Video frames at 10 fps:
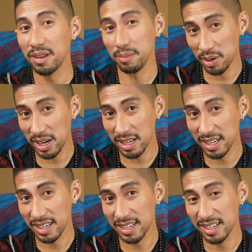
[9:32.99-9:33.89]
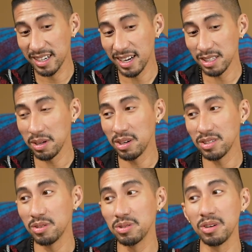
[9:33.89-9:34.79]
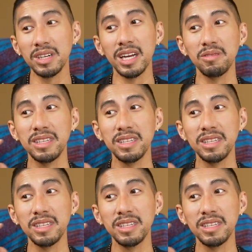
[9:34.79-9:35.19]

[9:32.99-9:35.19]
Am I right? That's why you're so torn down